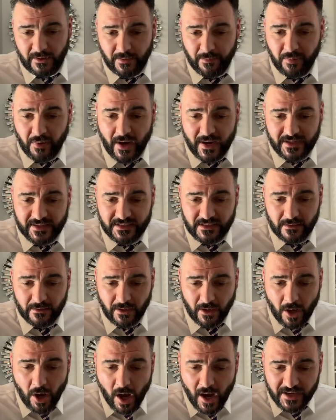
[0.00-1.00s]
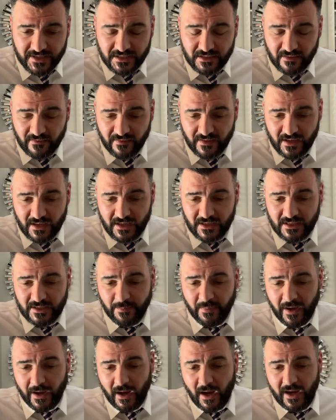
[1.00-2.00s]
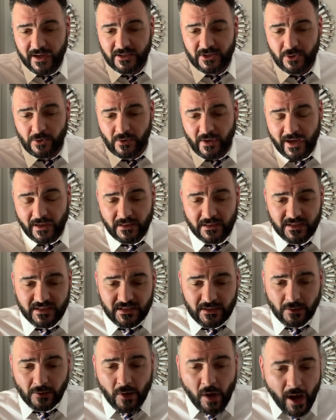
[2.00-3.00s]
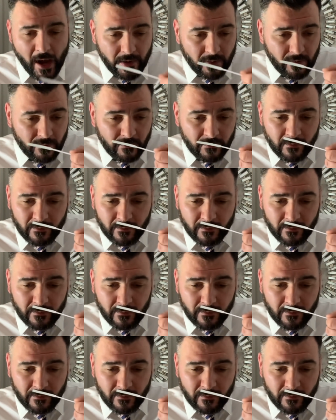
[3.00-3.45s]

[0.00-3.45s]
the price and the cost of these. But I do like this a lot.